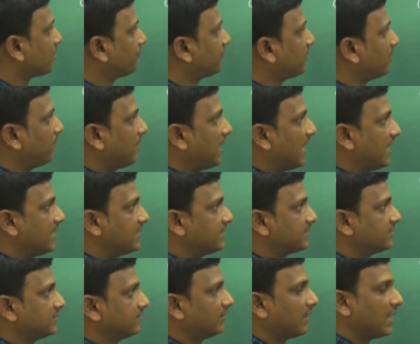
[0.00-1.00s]
of the
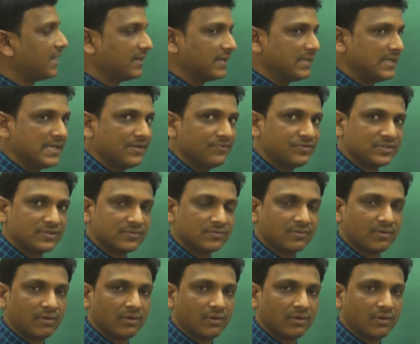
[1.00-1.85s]
plant like leaves